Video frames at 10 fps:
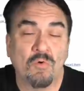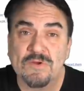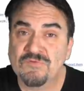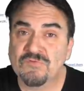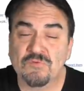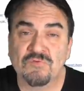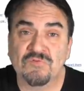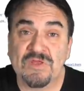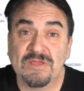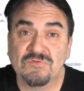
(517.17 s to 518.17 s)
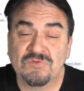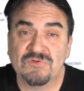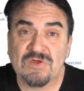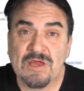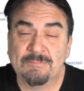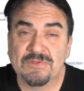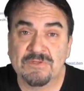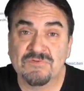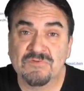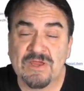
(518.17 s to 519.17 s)
Oysters takes the top of
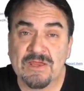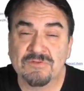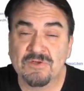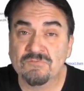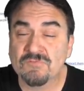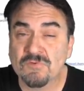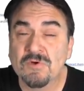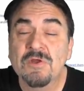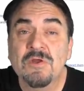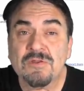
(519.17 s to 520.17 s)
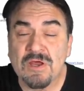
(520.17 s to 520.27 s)
the stack there for